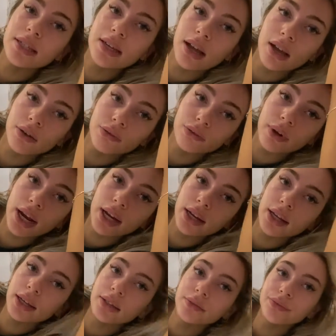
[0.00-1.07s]
down,
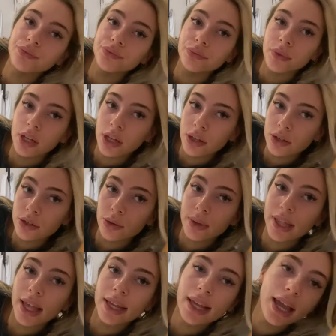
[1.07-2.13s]
raining. So we
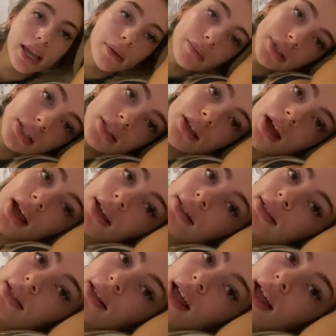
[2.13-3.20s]
like came inside
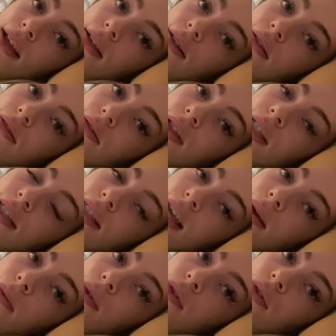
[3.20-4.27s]
to like
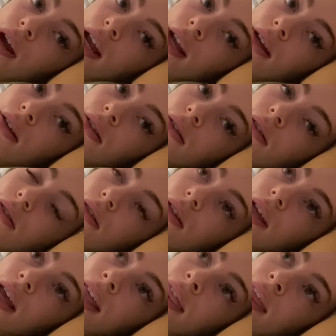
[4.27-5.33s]
escape the rain.
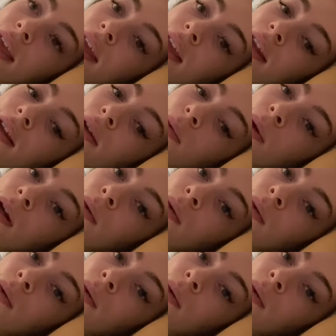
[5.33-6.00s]
And then when it